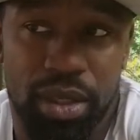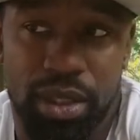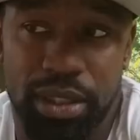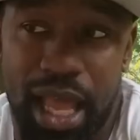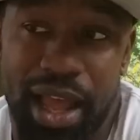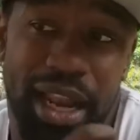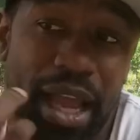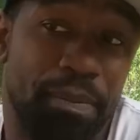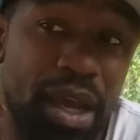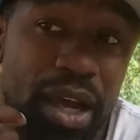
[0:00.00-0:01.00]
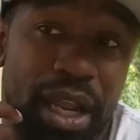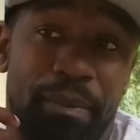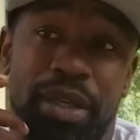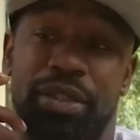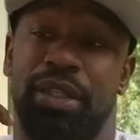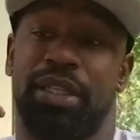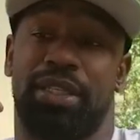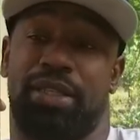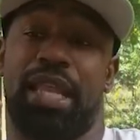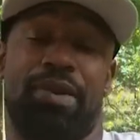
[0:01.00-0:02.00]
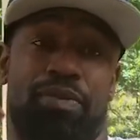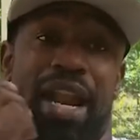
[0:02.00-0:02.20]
Cause I'm gonna be 100. Like when